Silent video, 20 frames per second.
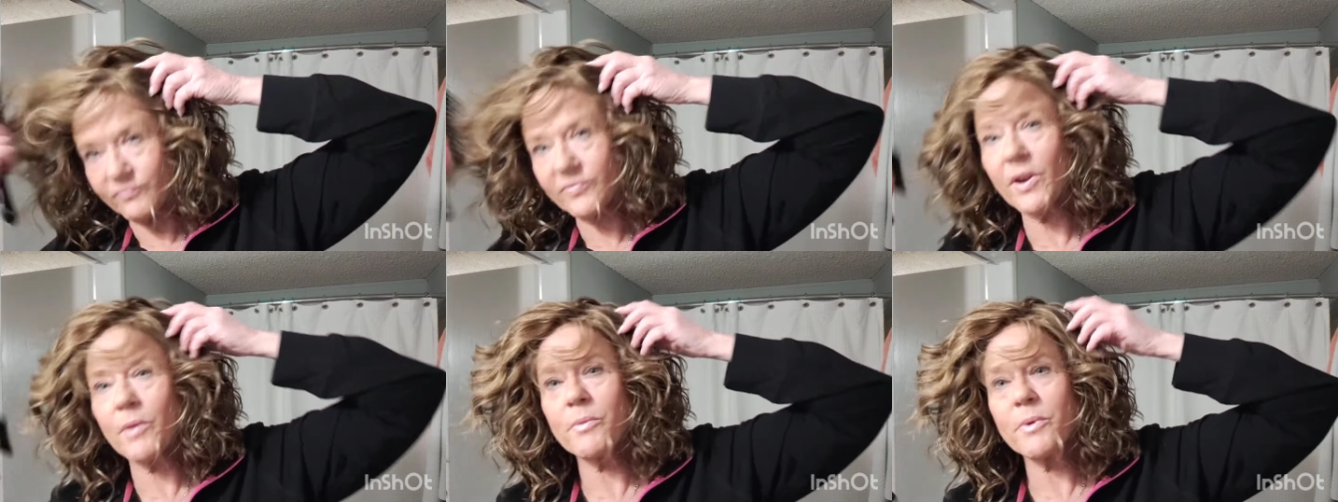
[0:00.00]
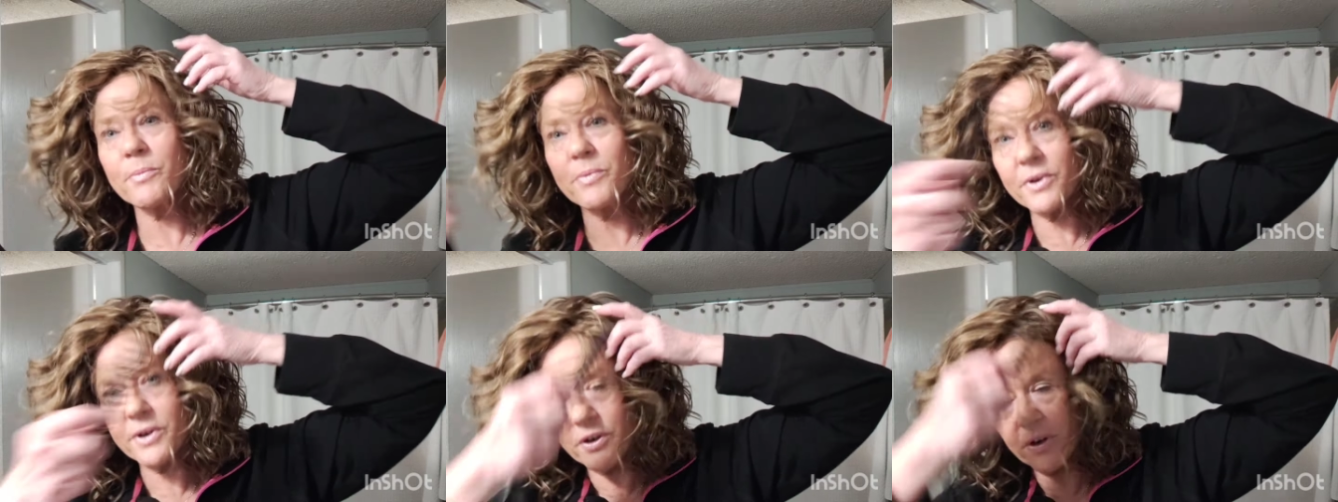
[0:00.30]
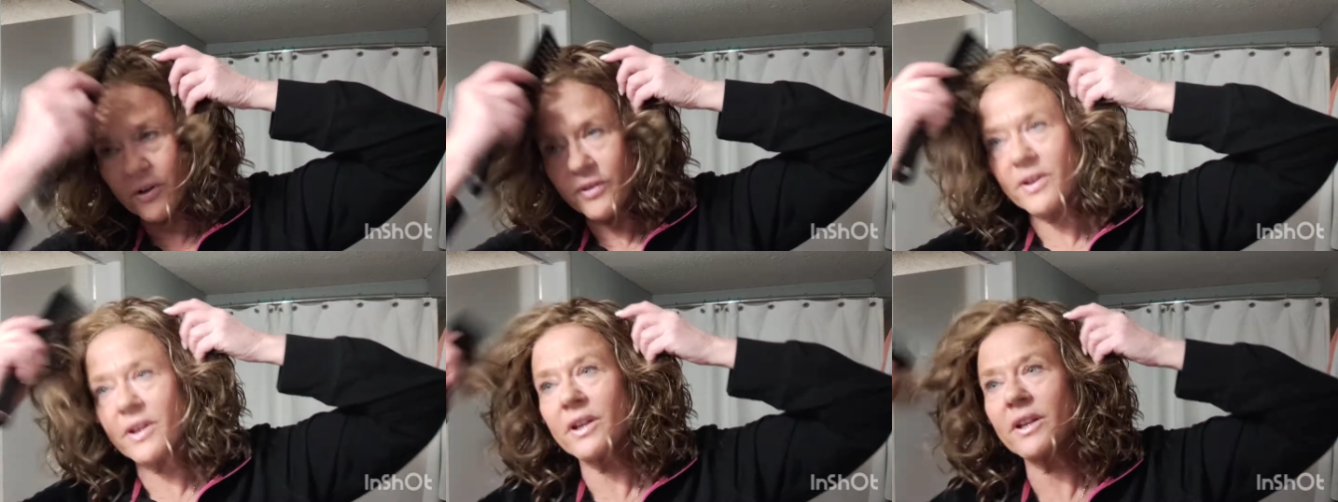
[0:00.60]
And we put it
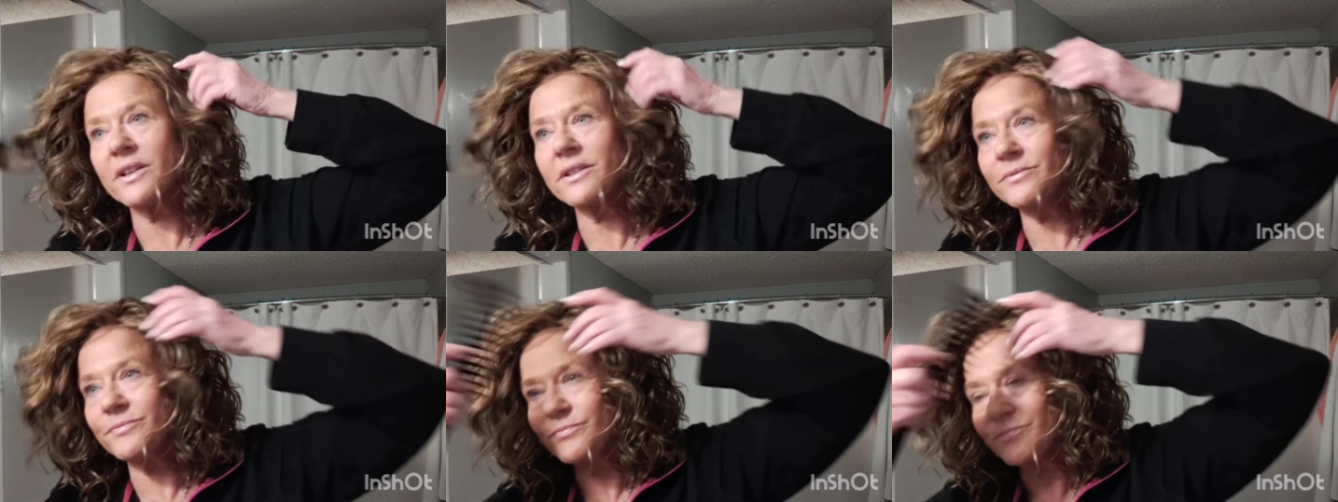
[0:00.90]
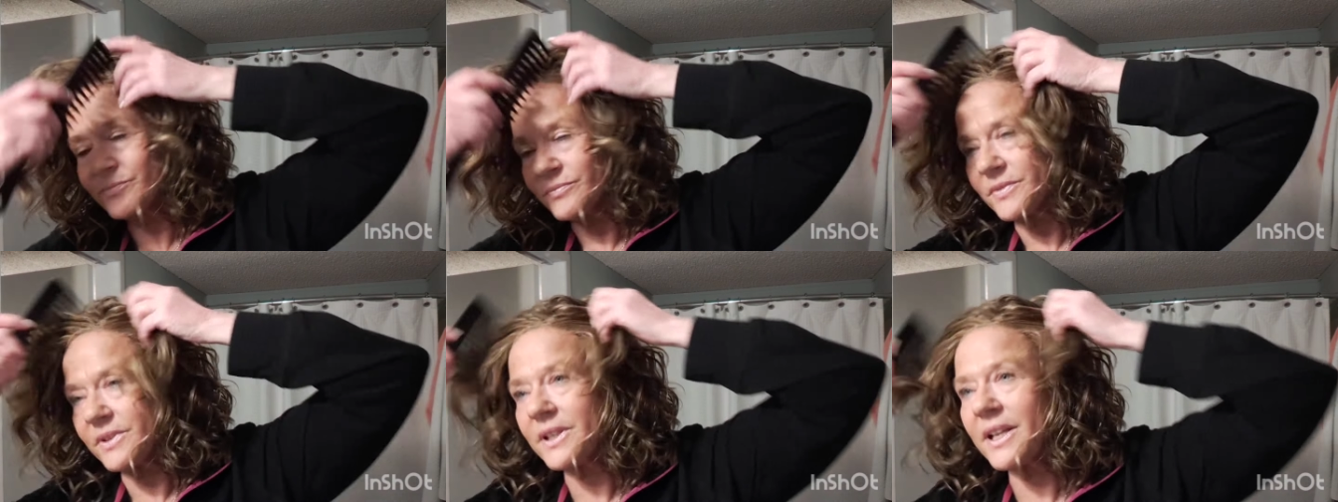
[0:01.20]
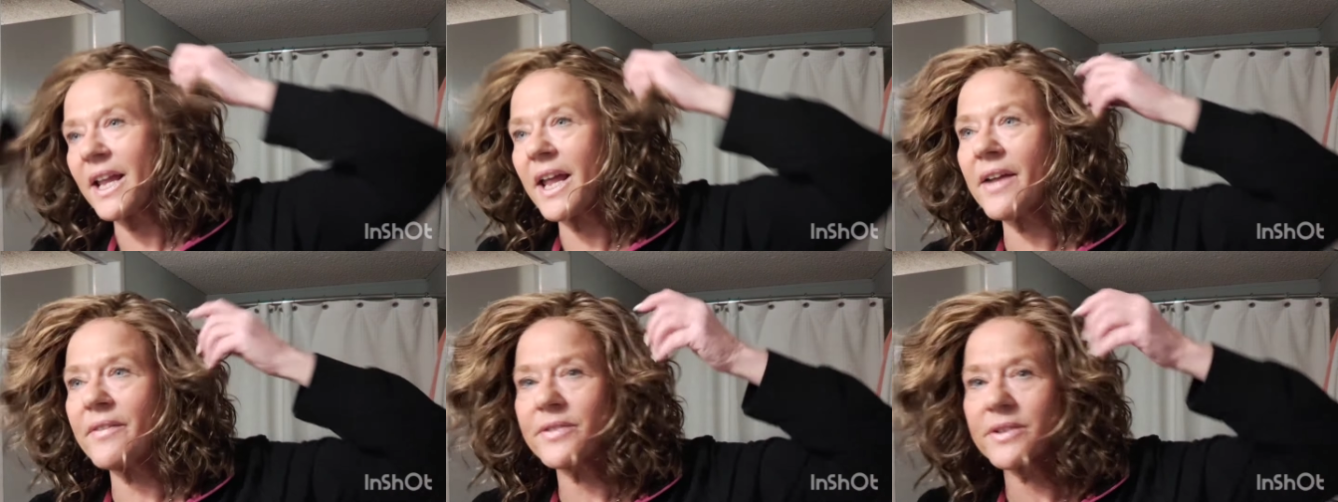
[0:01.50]
on the
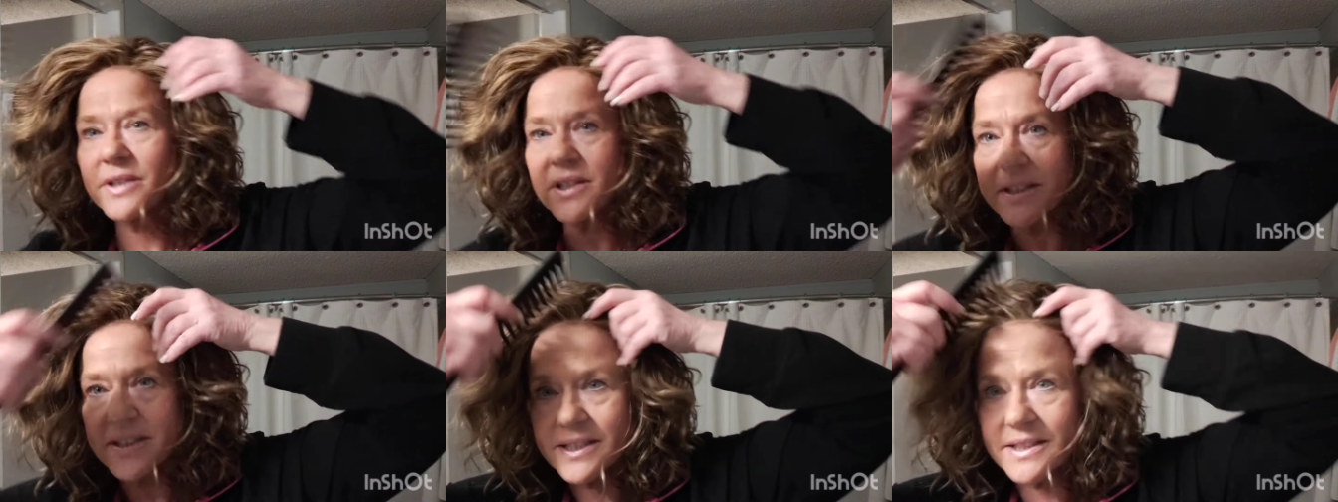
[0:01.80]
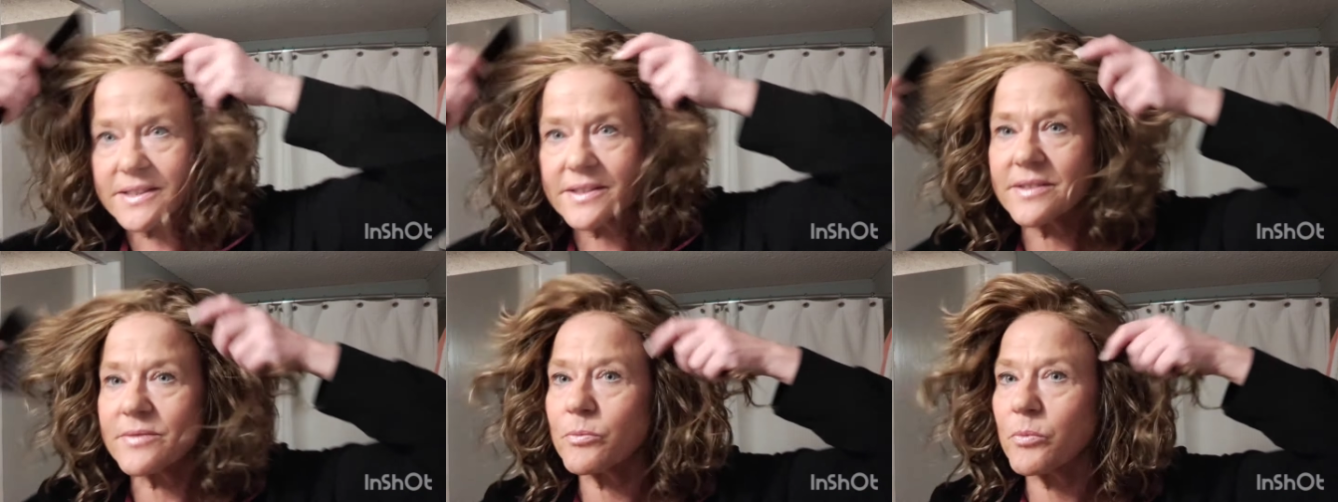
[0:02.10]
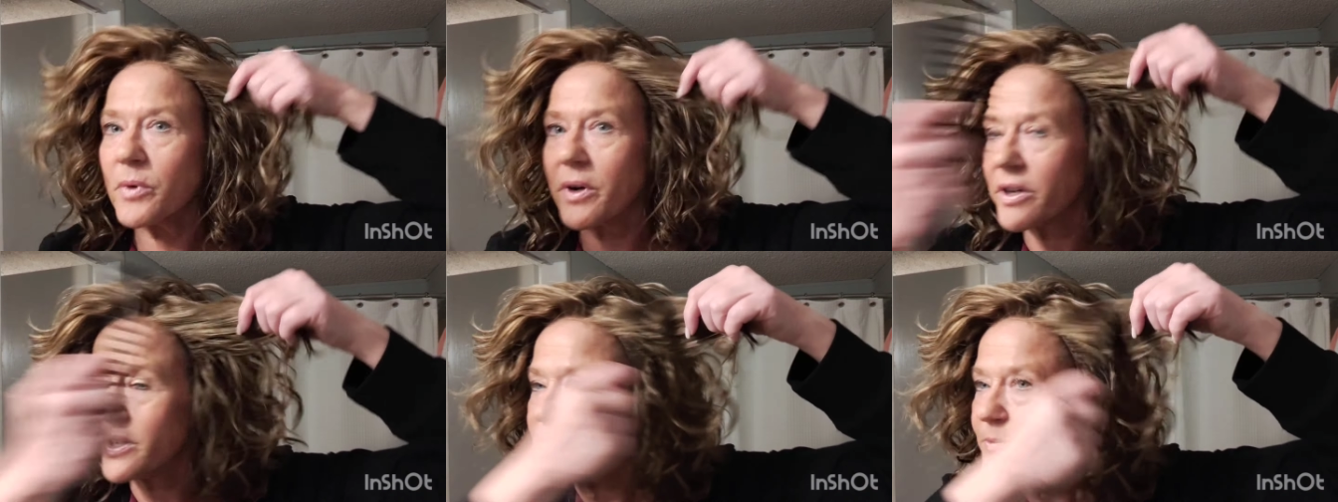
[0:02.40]
left because
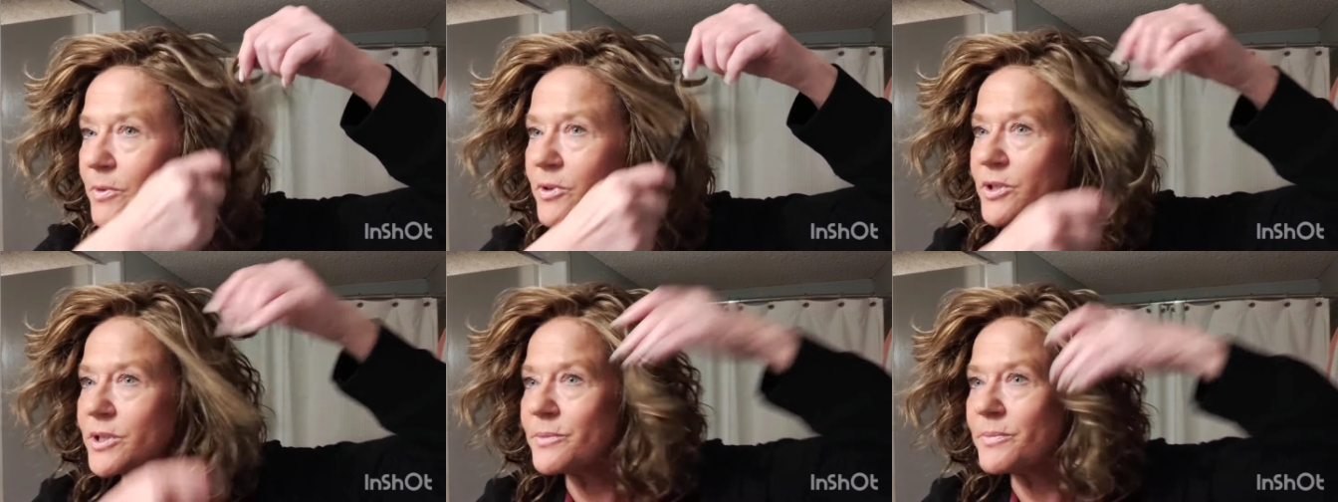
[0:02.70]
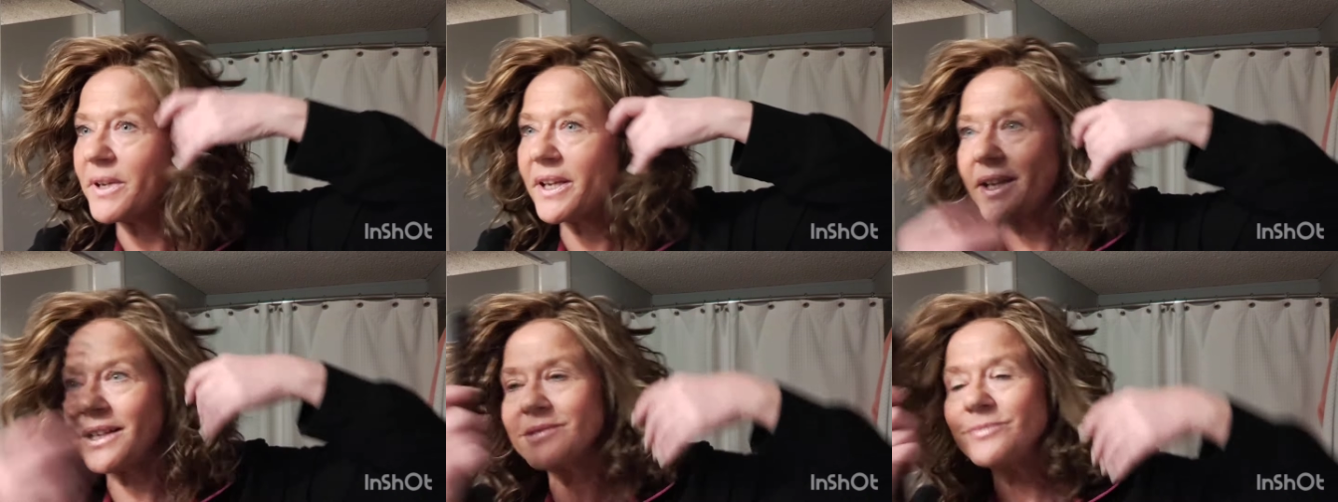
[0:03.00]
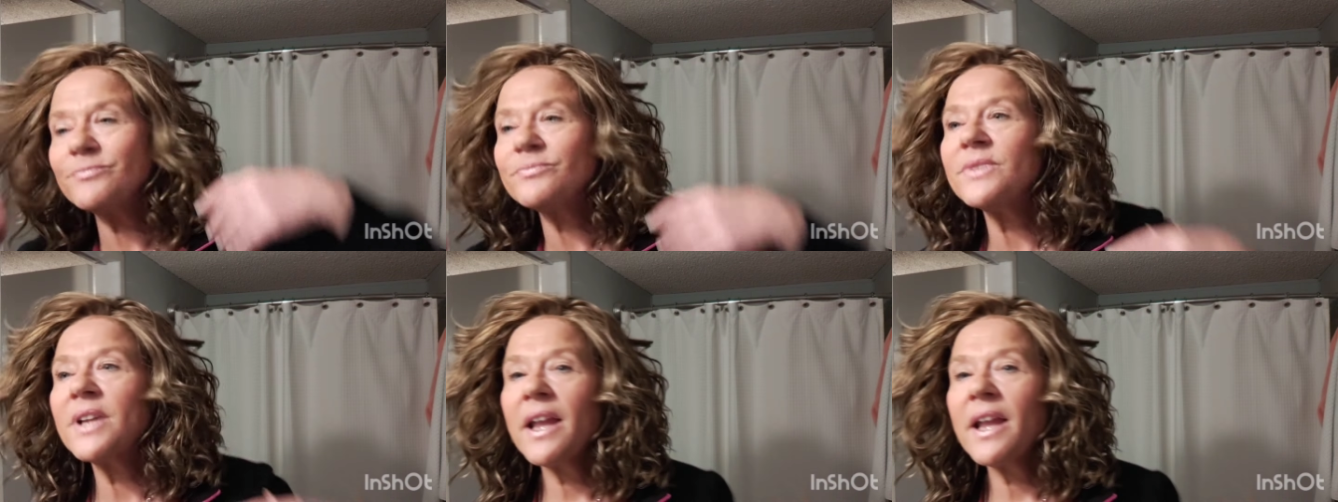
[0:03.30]
where it's supposed to be.